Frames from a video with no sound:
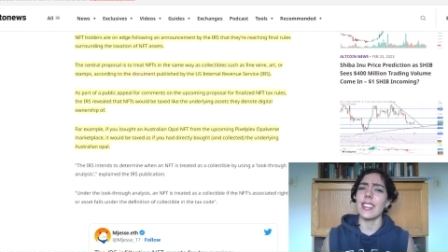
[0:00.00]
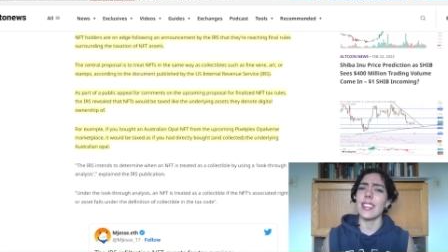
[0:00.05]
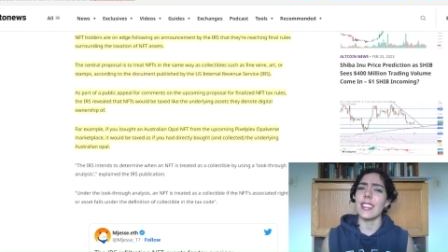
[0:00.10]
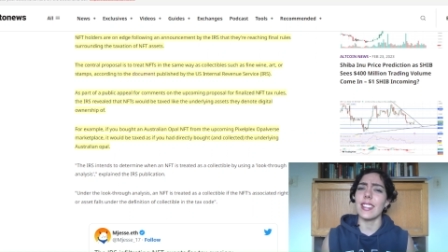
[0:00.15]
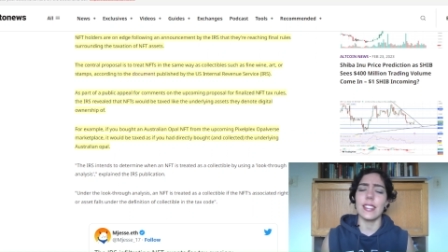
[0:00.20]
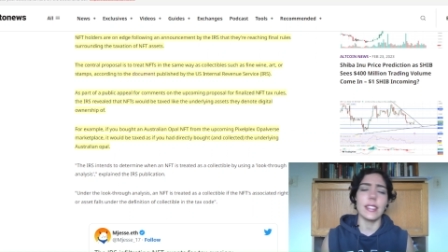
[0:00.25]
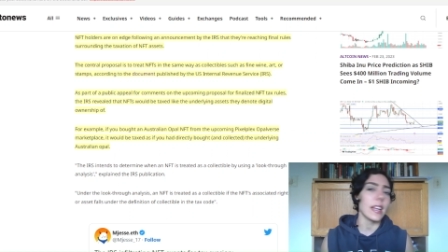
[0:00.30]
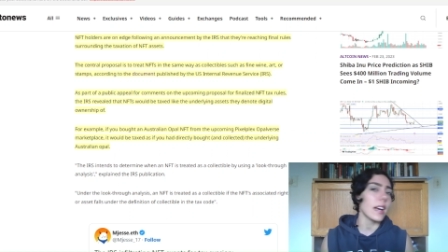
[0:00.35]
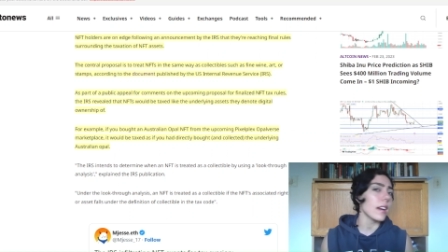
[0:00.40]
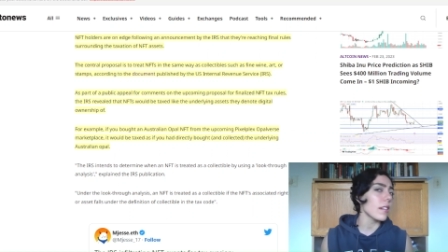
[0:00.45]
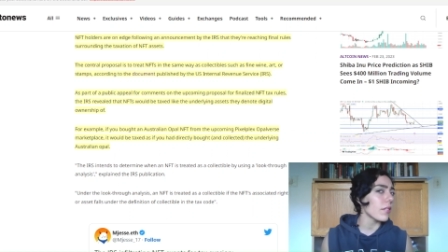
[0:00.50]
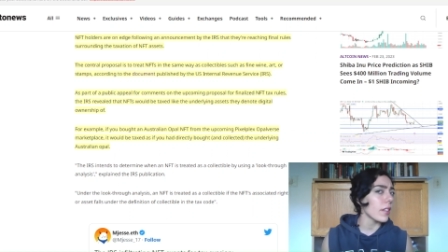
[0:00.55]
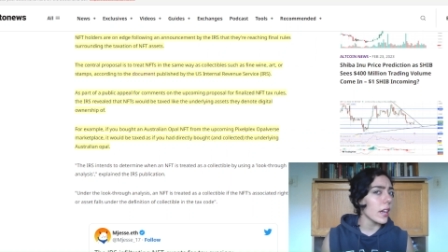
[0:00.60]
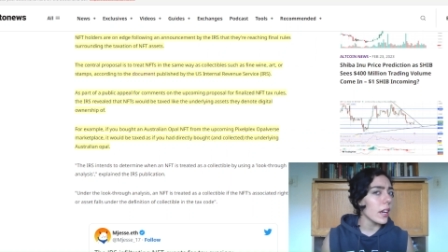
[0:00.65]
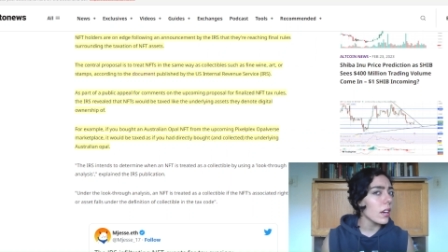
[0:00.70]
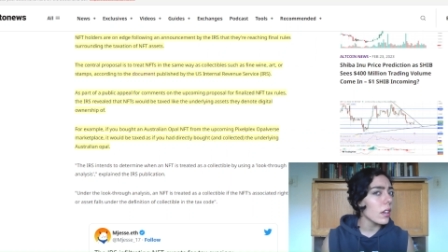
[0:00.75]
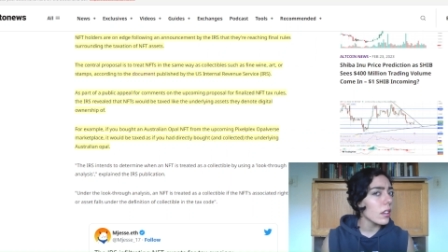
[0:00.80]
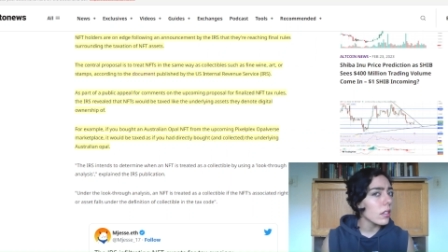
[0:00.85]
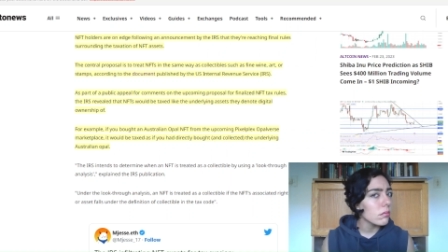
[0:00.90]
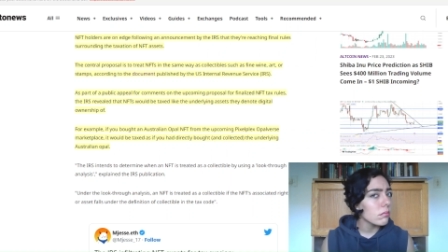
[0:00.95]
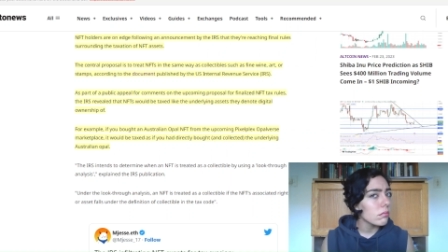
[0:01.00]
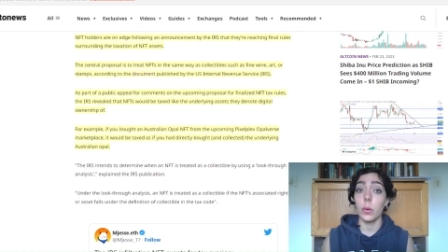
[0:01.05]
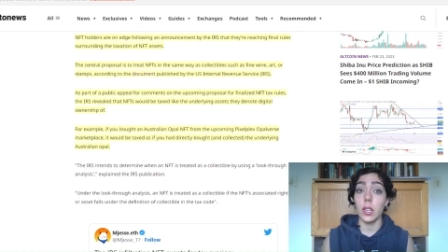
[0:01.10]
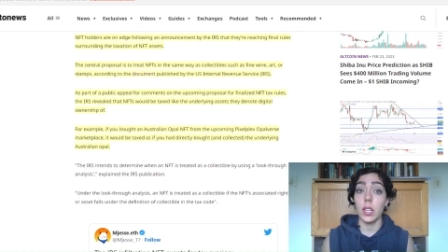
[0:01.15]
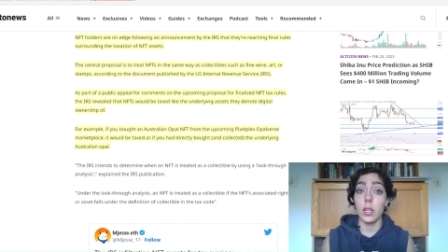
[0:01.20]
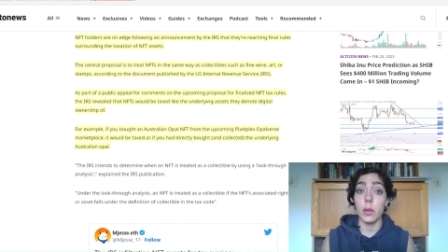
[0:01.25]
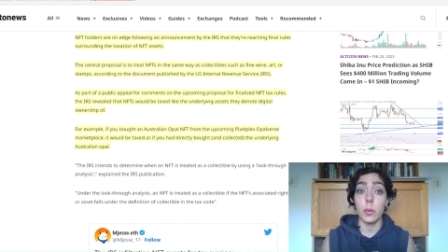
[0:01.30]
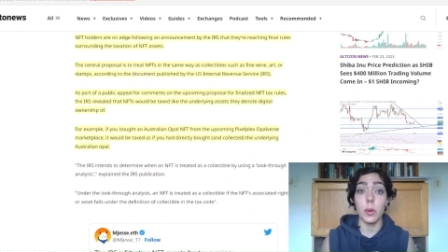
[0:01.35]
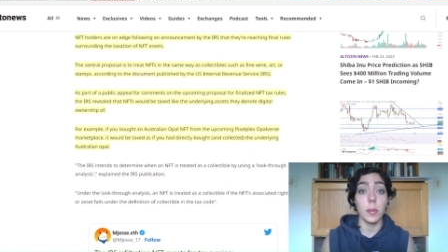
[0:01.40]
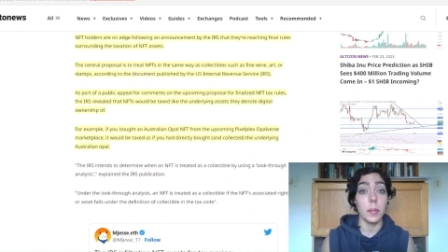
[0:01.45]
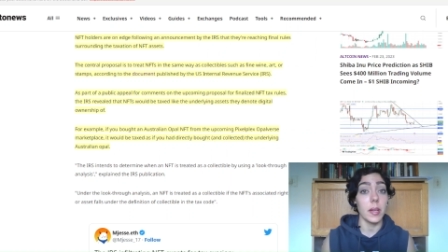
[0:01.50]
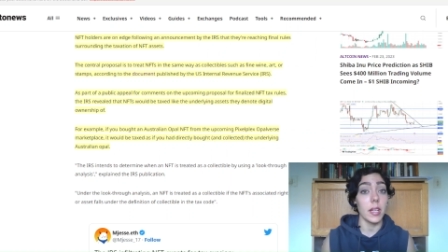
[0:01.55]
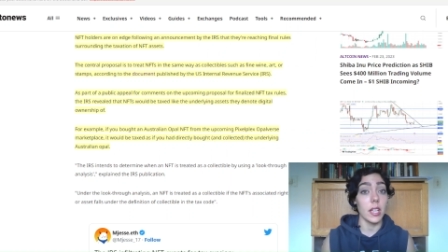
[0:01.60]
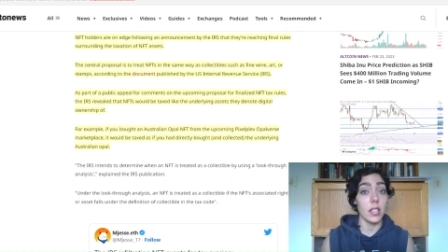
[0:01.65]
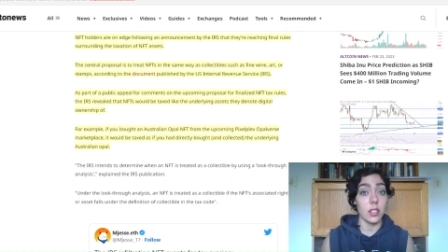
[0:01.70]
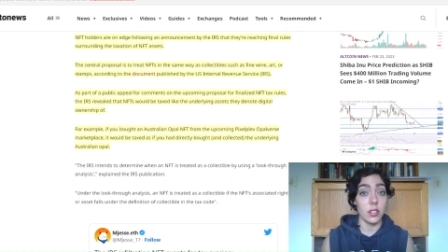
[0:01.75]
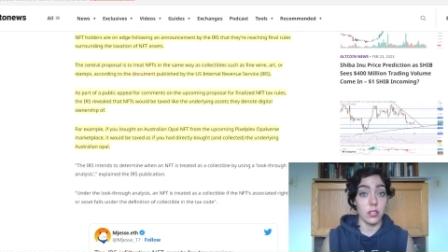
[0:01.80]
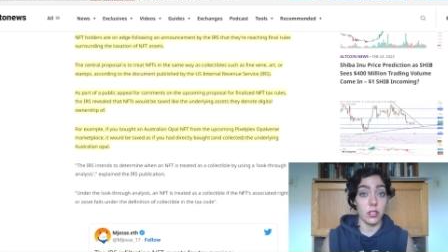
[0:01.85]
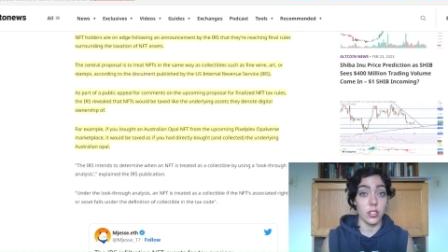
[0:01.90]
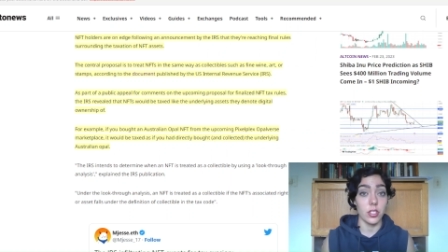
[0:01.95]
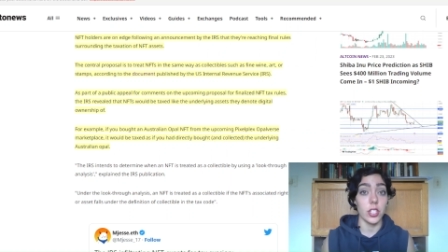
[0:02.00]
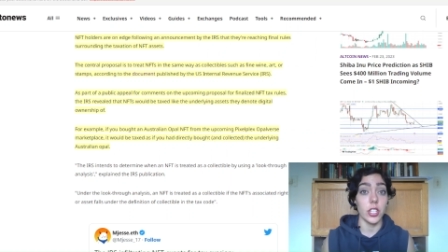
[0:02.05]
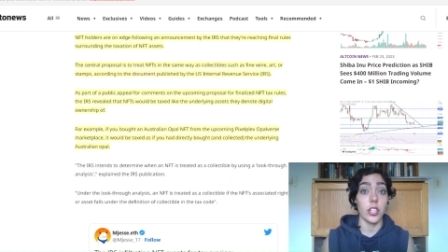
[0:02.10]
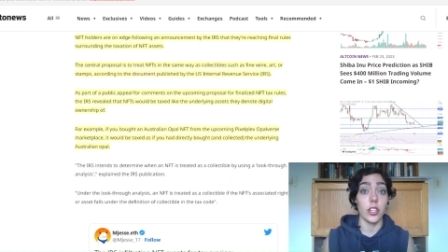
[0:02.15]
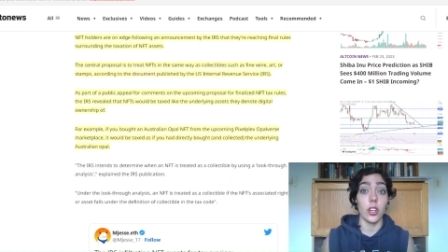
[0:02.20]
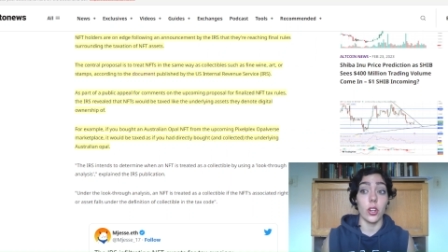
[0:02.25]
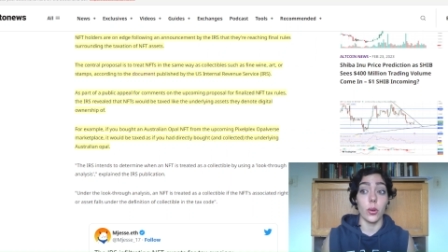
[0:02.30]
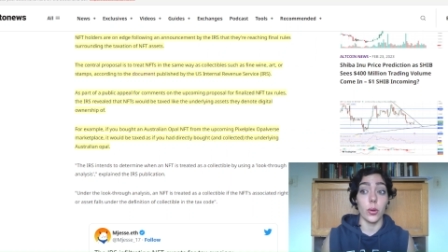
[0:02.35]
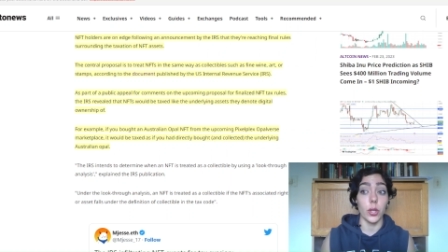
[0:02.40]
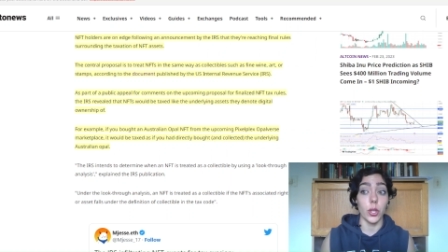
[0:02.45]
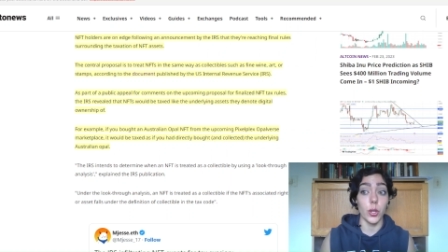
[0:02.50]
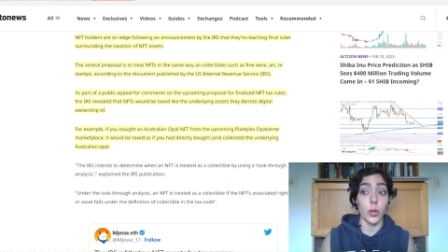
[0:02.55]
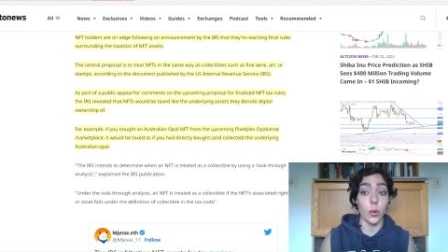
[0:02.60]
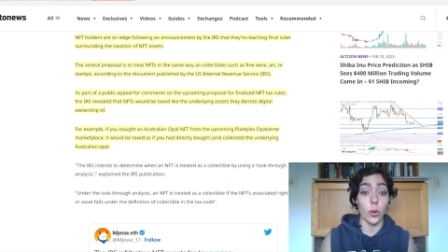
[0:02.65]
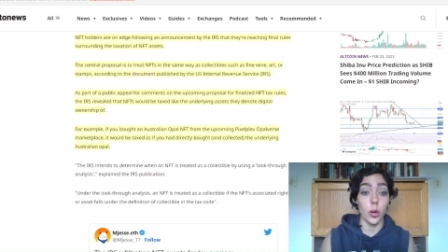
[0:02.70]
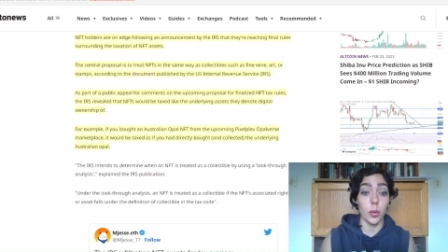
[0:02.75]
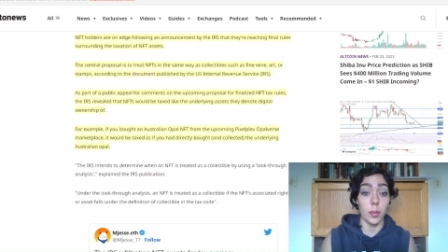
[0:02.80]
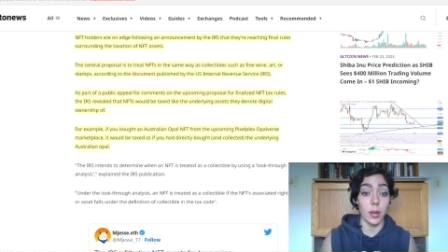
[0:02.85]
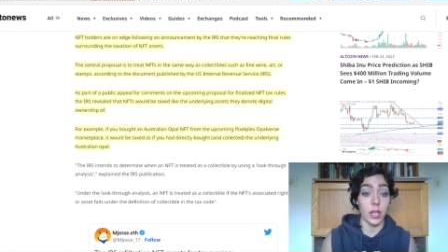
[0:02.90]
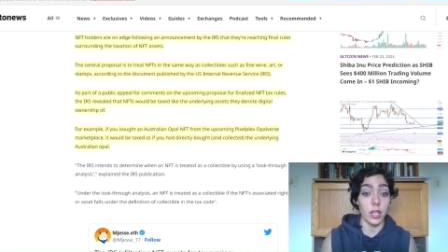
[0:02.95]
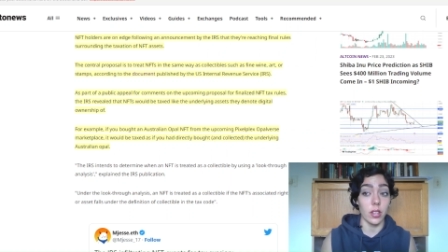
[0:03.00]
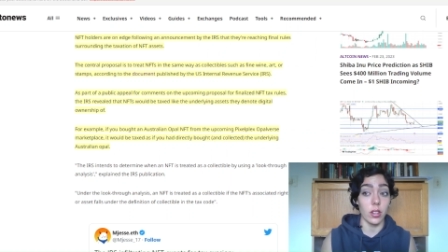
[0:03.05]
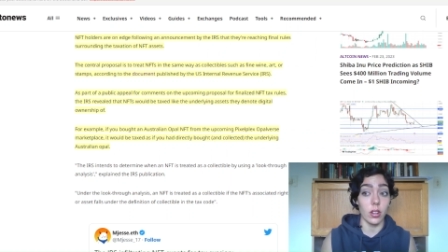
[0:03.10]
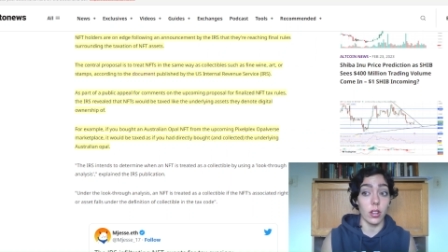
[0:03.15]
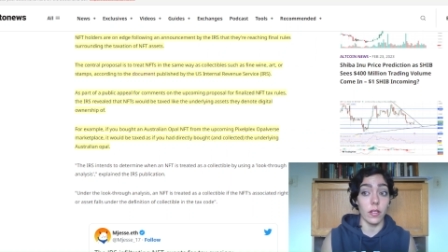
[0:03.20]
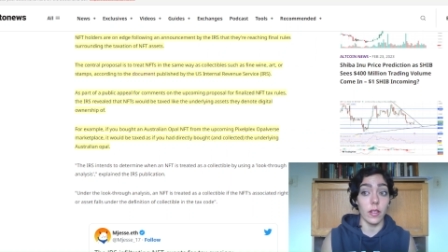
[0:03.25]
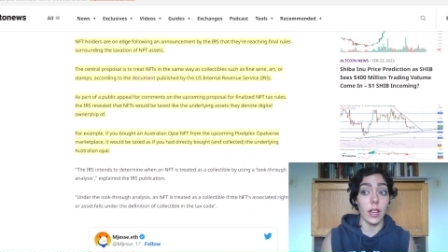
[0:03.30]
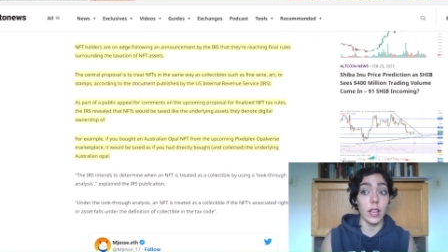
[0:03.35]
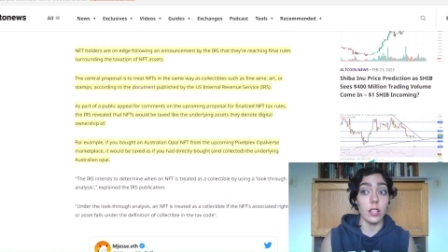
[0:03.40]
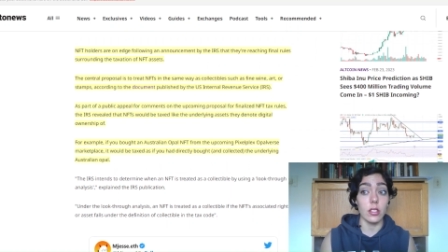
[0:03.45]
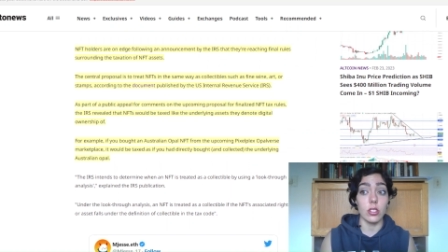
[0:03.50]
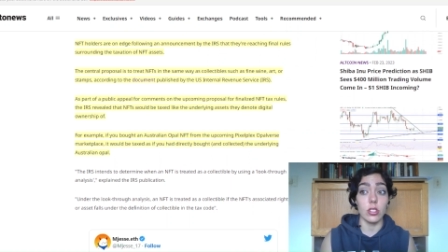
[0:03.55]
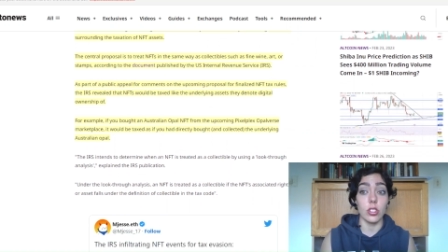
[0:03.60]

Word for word: Is that fair? We would be interested to know your opinion on that,